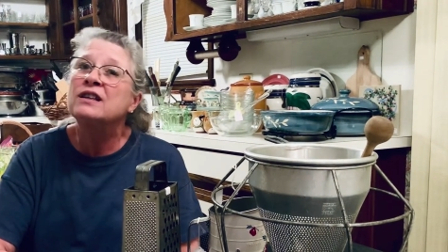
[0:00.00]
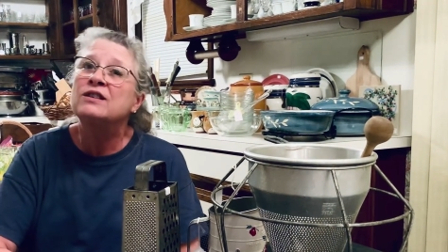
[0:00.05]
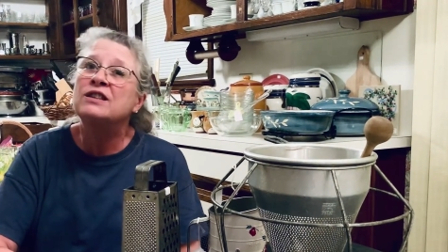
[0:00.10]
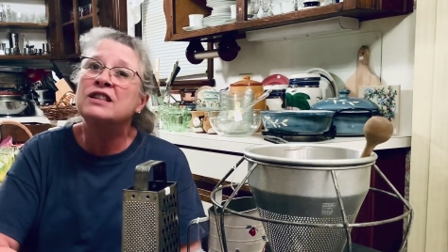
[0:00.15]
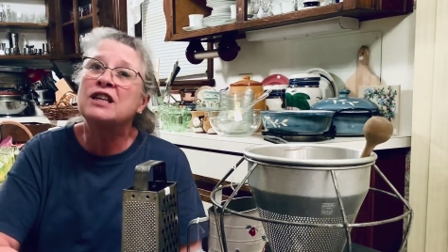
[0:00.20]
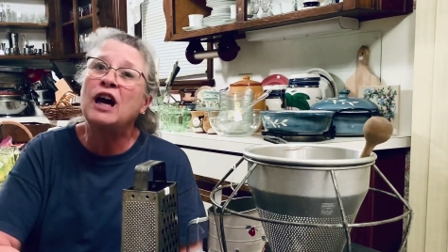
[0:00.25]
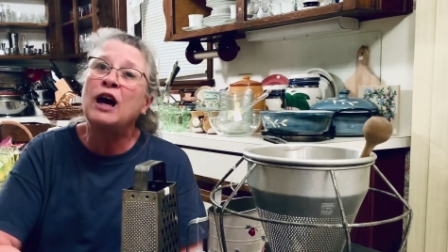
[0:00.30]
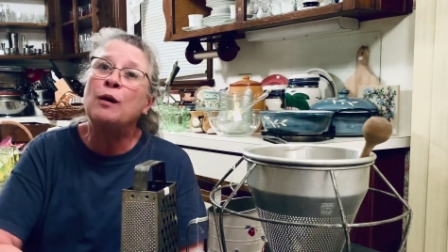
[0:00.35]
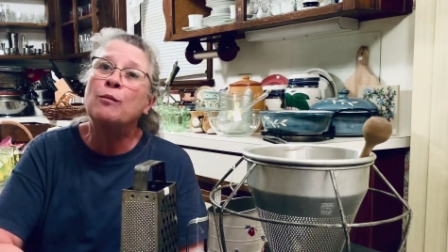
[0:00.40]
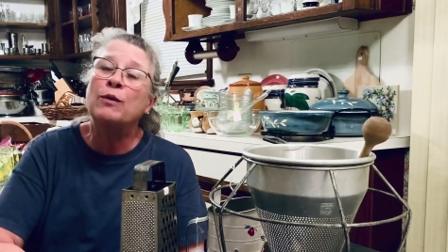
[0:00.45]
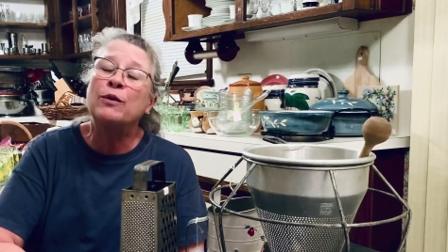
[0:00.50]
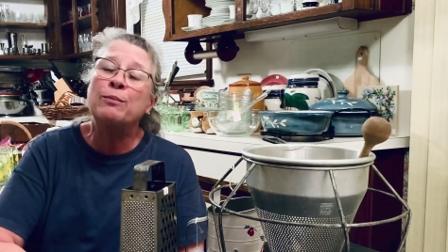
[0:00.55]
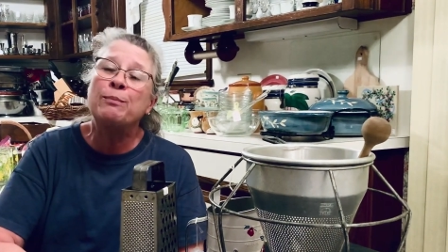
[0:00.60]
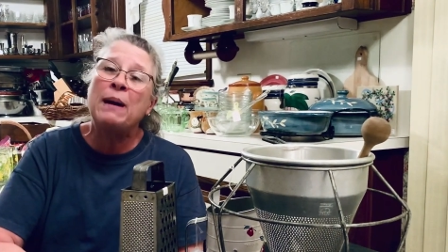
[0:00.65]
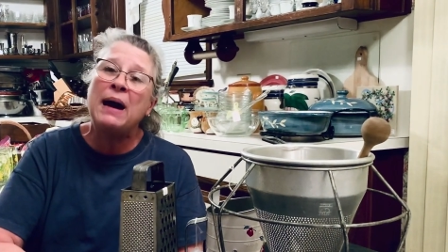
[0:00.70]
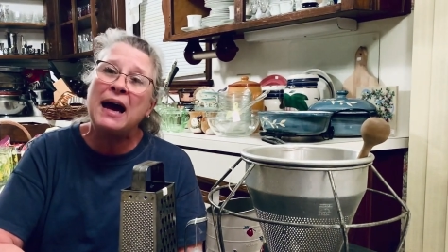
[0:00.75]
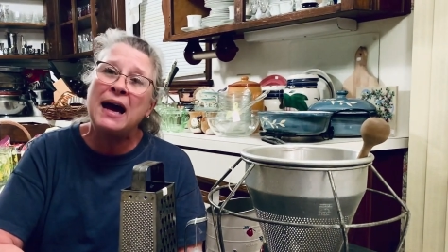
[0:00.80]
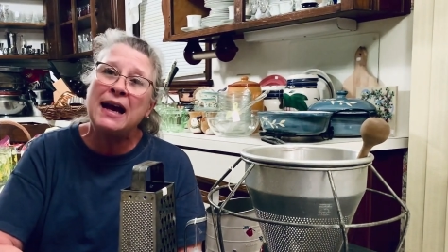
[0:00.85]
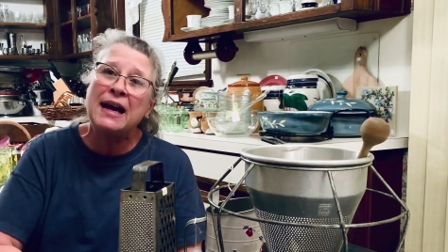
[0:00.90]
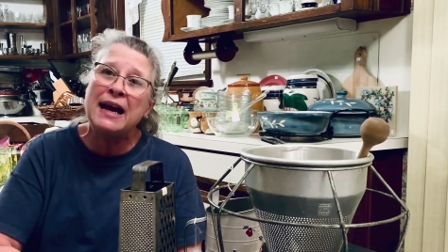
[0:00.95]
topped
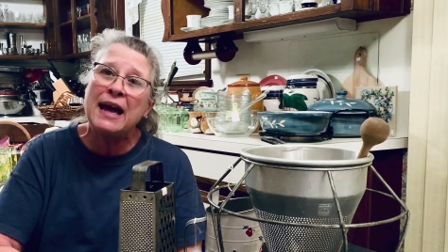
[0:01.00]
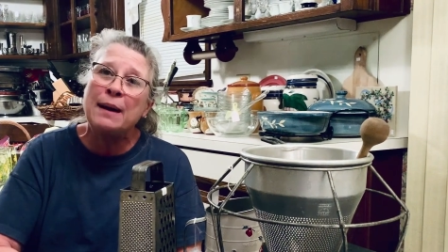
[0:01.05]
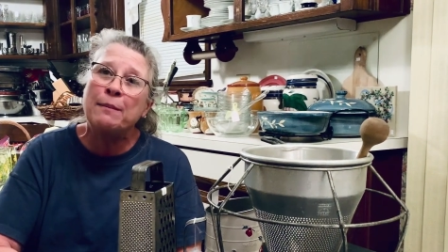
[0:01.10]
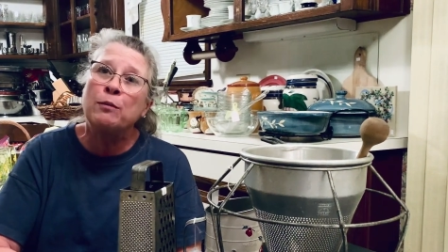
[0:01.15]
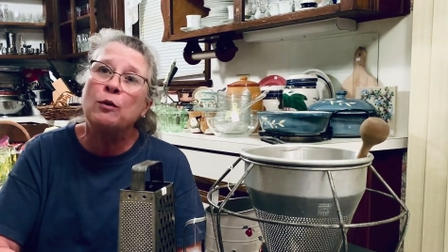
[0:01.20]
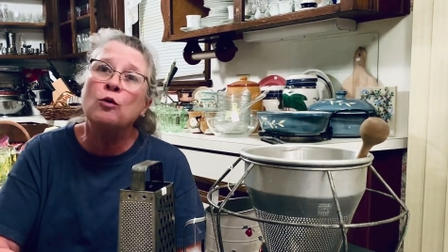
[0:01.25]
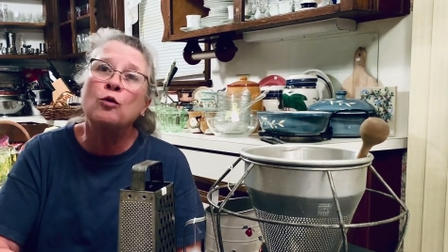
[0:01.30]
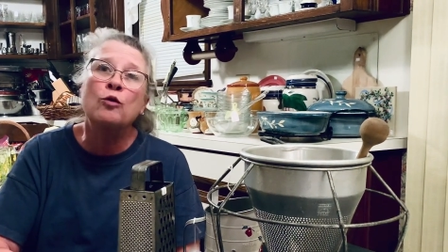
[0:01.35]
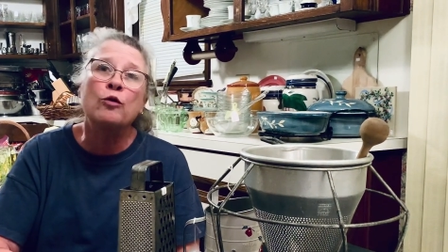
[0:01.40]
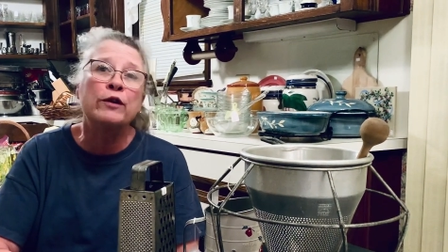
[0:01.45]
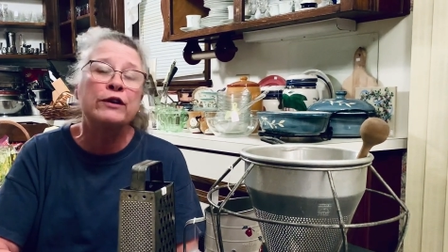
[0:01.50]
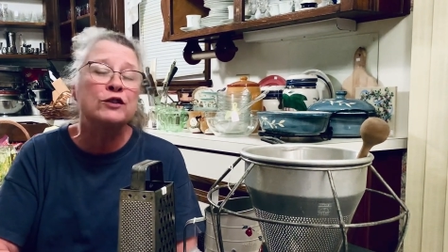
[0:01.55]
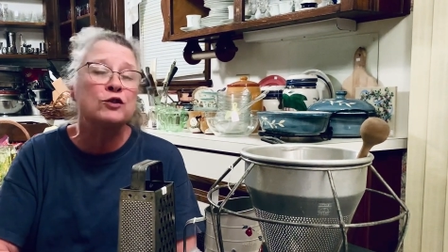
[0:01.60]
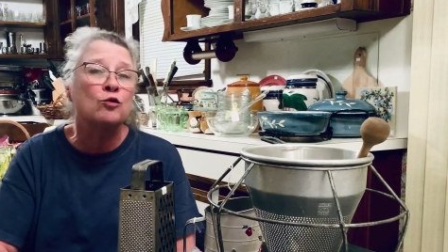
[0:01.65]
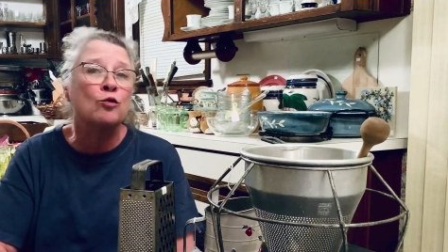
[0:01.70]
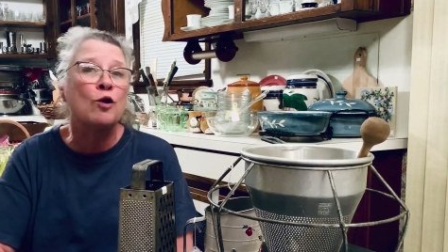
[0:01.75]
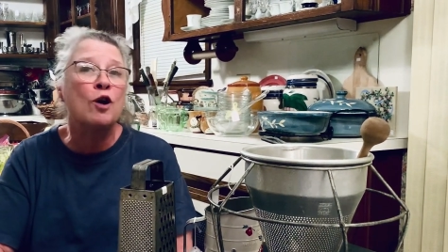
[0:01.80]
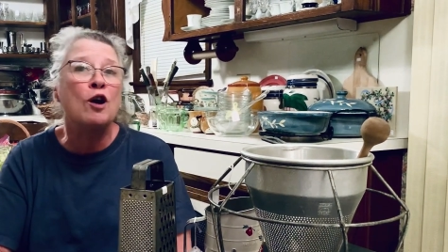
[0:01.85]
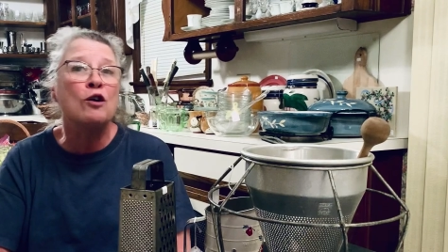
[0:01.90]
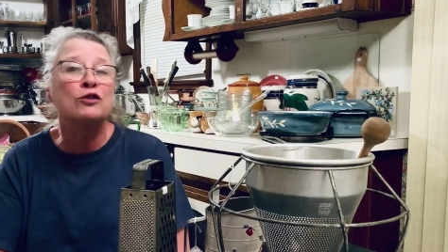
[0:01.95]
with pineapple
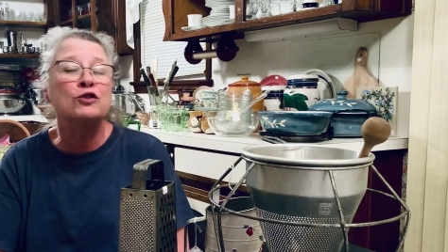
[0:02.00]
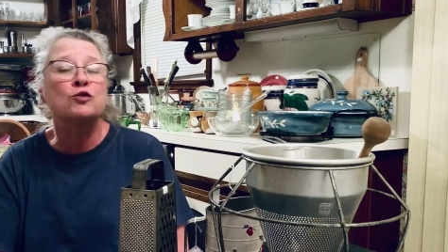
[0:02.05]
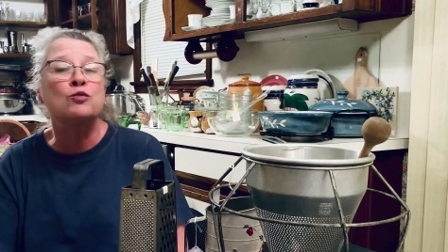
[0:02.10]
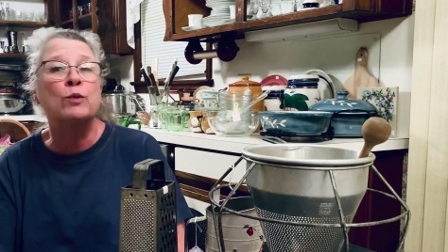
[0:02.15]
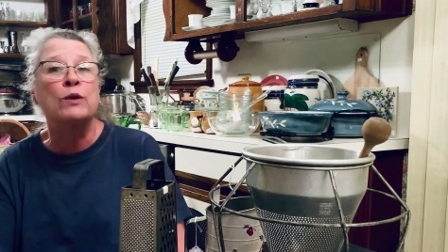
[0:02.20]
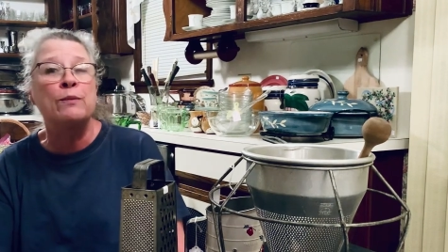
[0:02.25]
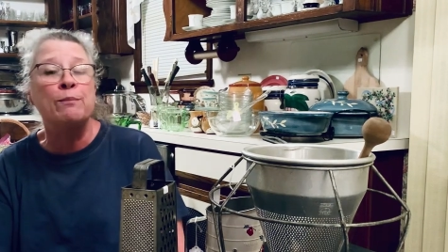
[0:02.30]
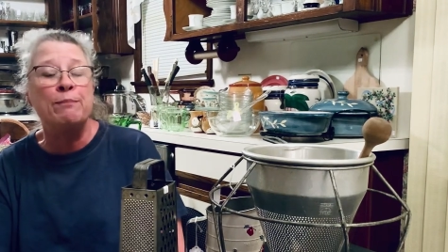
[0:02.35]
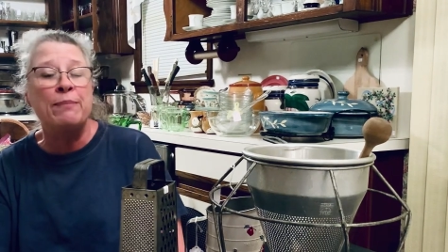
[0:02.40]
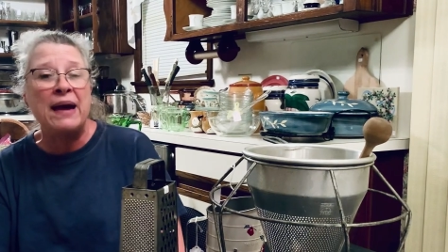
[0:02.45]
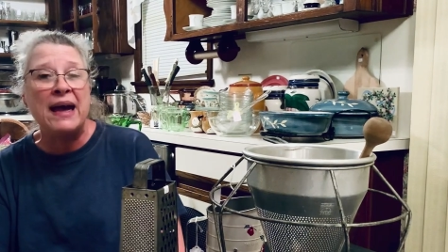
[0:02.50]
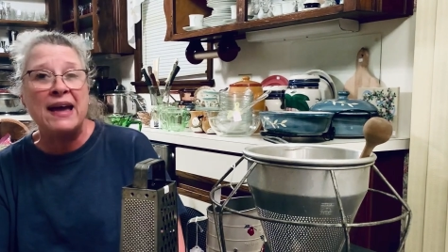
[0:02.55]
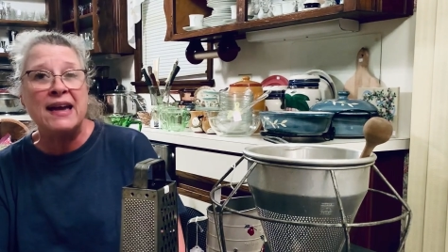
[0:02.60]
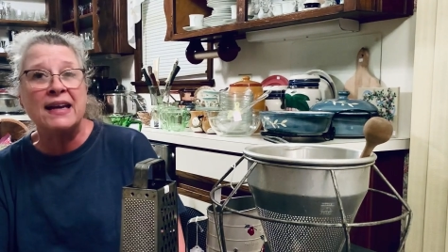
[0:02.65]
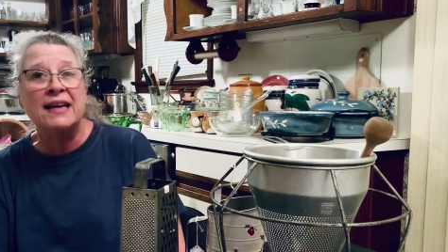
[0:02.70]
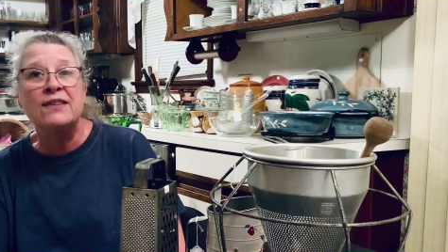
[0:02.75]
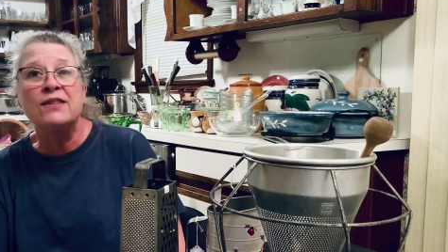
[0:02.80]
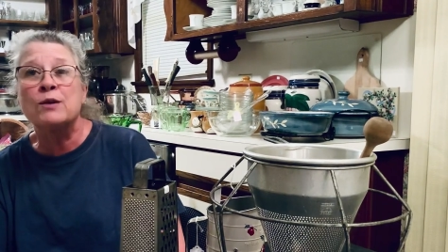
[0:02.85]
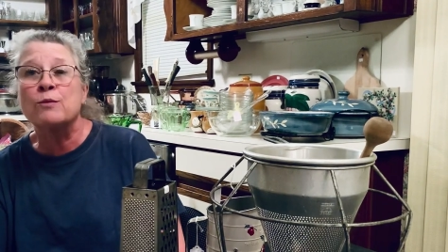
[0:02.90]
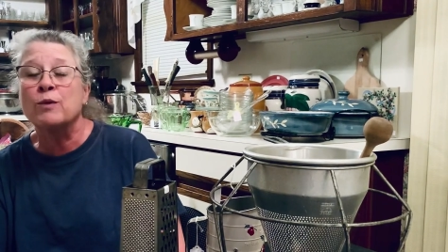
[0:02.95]
crisscrossed with
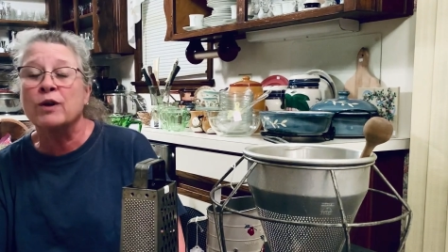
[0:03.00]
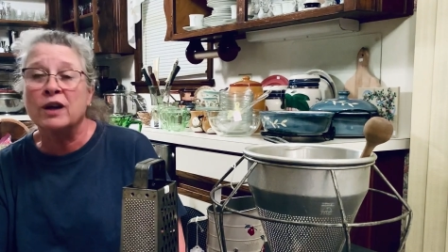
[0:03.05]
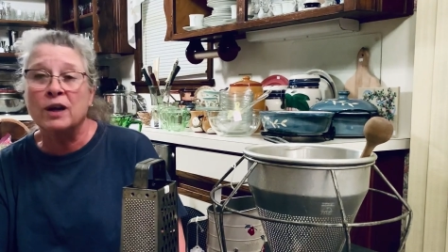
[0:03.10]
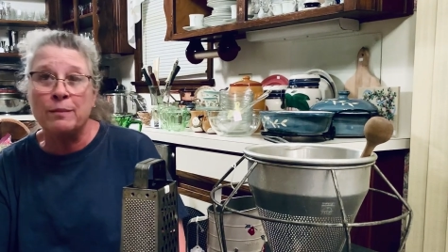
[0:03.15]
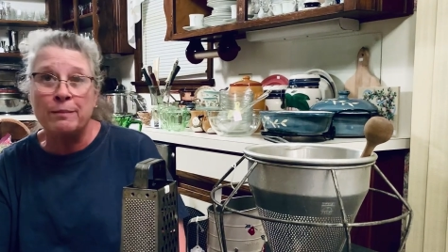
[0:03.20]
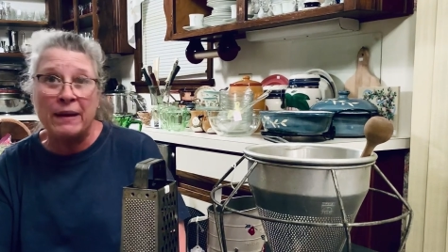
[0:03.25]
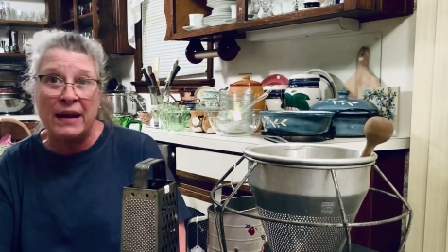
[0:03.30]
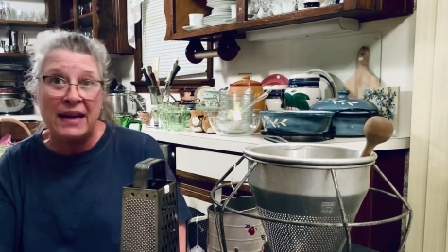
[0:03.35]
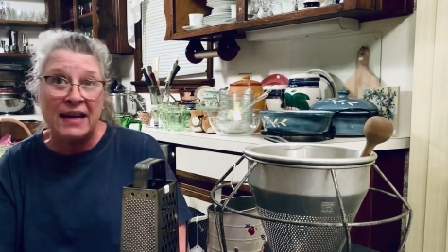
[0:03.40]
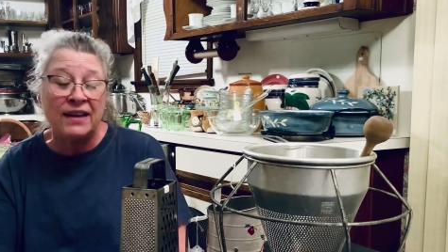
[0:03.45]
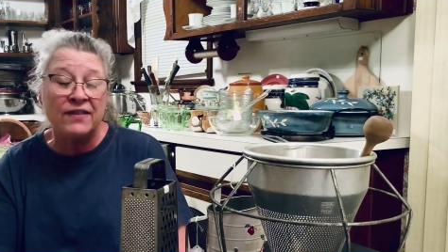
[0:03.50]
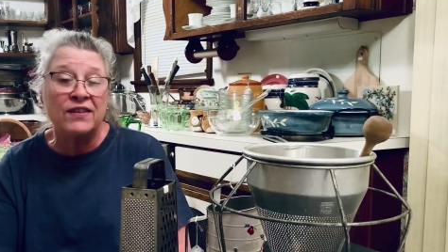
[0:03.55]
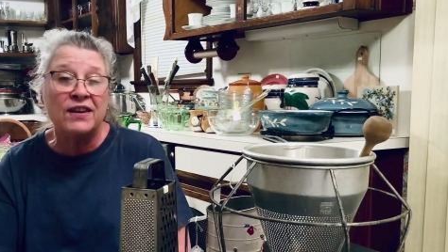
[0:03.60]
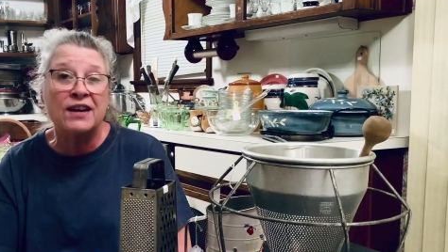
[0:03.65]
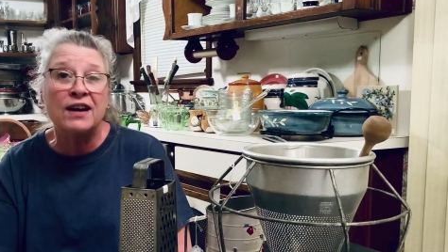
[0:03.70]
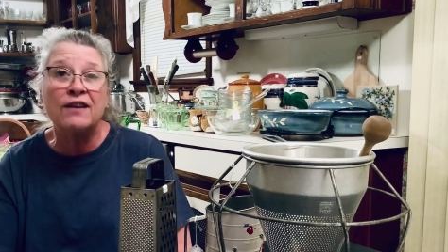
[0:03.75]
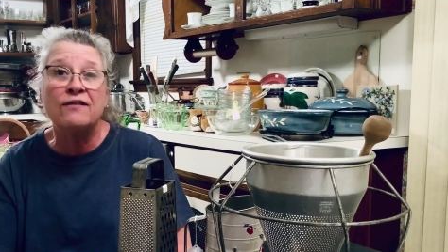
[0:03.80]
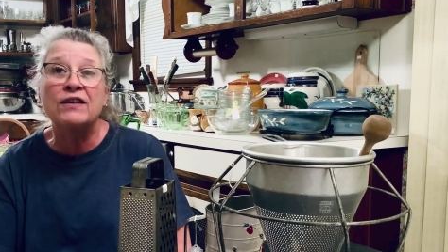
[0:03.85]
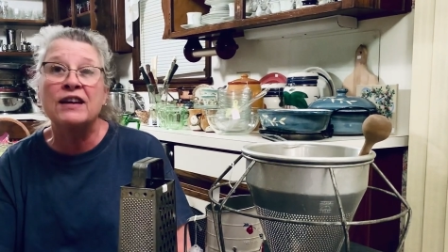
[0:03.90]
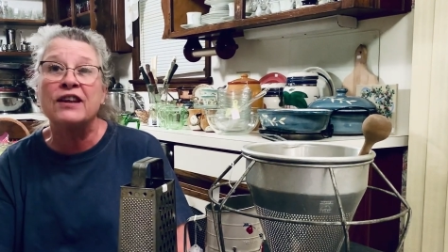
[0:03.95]
bacon that we're gonna bake in
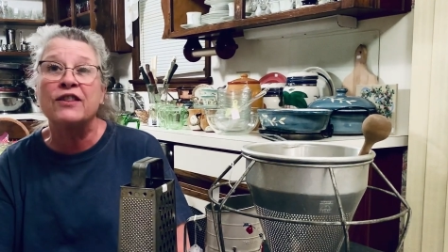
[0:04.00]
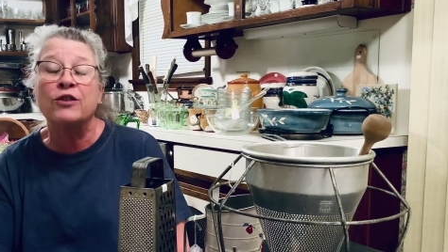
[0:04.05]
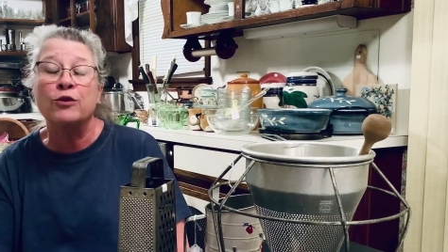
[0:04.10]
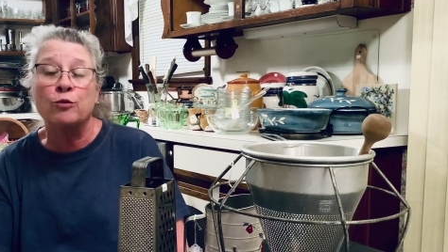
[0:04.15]
the oven at